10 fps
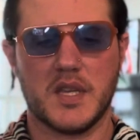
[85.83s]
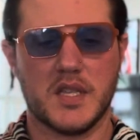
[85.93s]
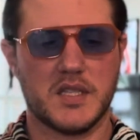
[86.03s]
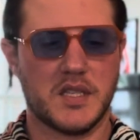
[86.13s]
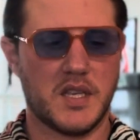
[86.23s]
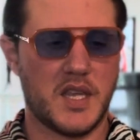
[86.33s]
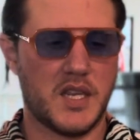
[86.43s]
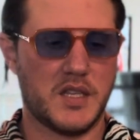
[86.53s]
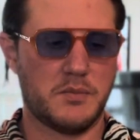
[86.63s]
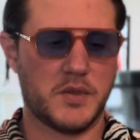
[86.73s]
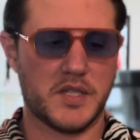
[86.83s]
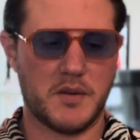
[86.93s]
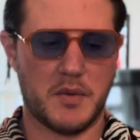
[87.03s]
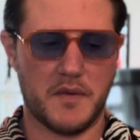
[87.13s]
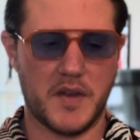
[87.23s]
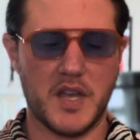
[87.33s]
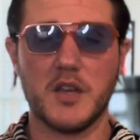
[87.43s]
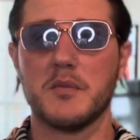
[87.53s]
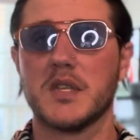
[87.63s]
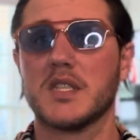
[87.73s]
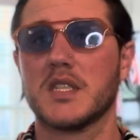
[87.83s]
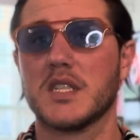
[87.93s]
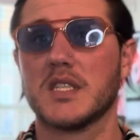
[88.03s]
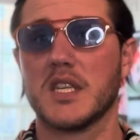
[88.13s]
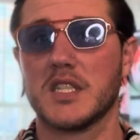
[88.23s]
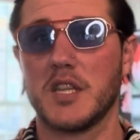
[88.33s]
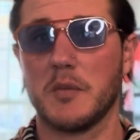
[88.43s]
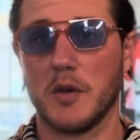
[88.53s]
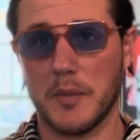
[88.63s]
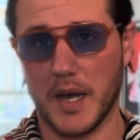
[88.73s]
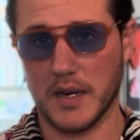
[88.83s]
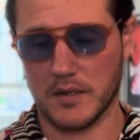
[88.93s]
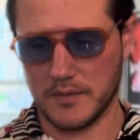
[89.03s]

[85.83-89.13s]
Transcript: It's 80% by volume. This is a 60 ml bottle.